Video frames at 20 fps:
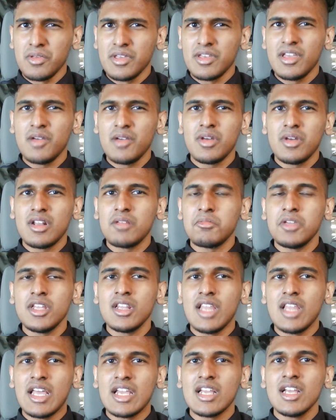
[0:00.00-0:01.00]
You get what I
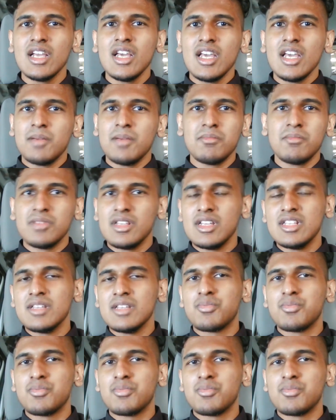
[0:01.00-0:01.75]
mean? Like in